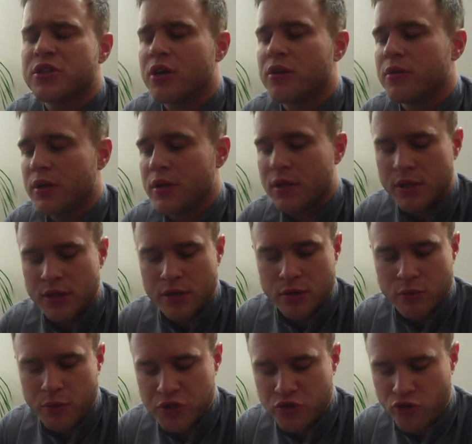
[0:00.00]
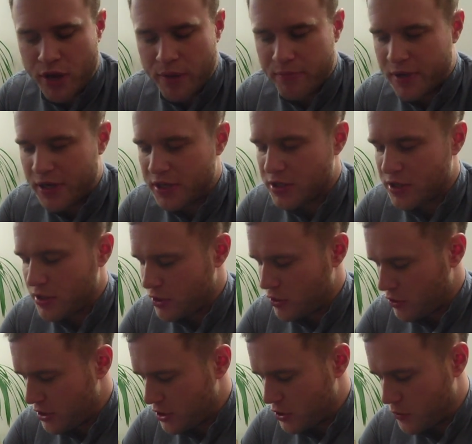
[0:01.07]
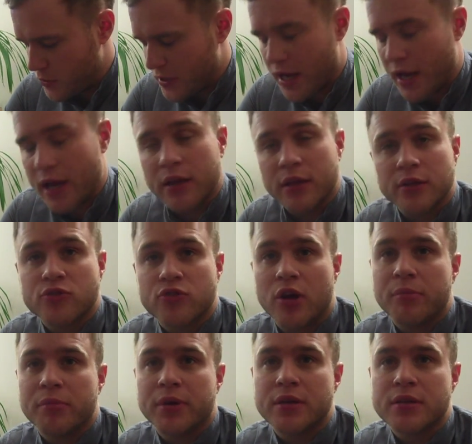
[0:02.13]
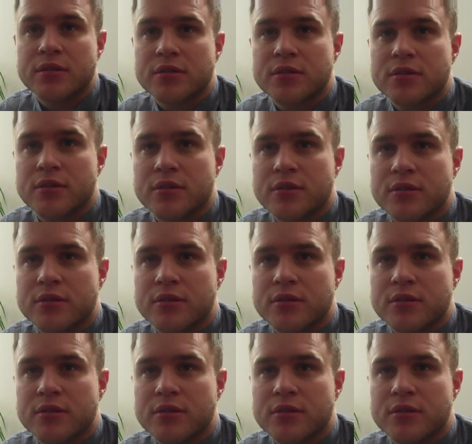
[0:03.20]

So we try and be as honest as we can, and try and be as